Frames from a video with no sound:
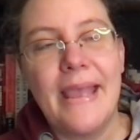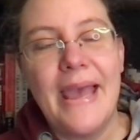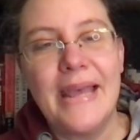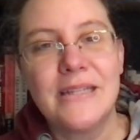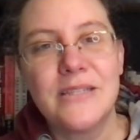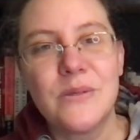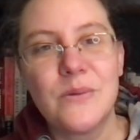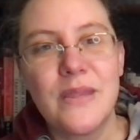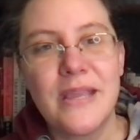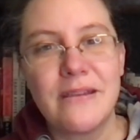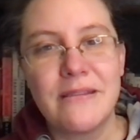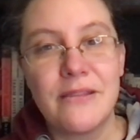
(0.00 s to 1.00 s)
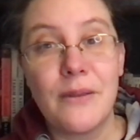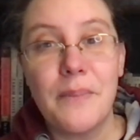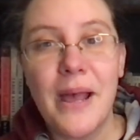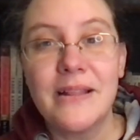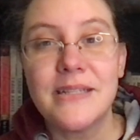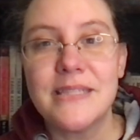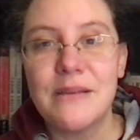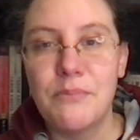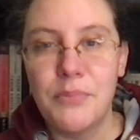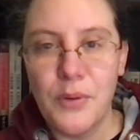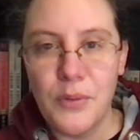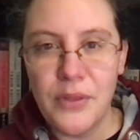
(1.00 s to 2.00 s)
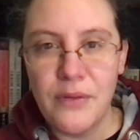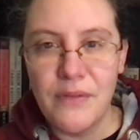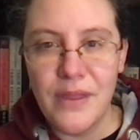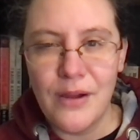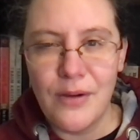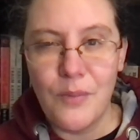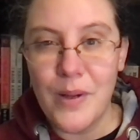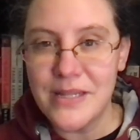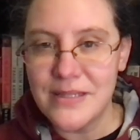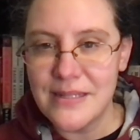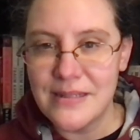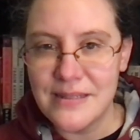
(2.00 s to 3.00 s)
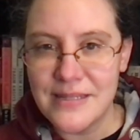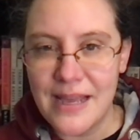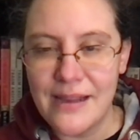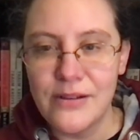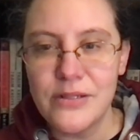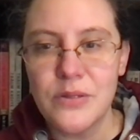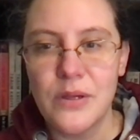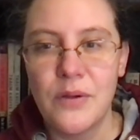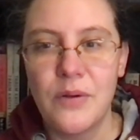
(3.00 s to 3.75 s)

And so they're balancing both of their wants and desires